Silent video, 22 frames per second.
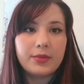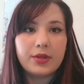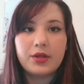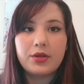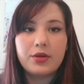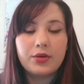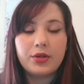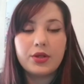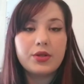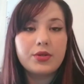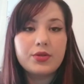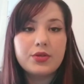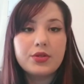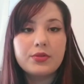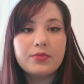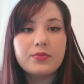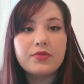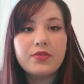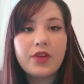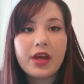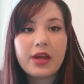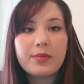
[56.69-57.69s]
YouTube
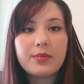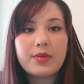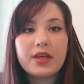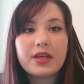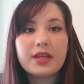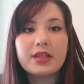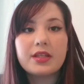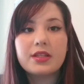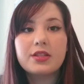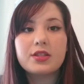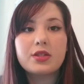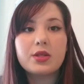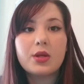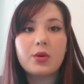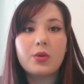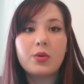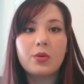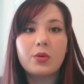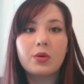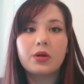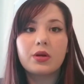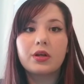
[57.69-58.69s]
famous
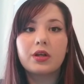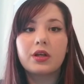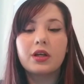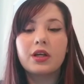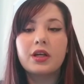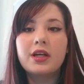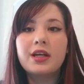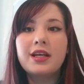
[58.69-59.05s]
or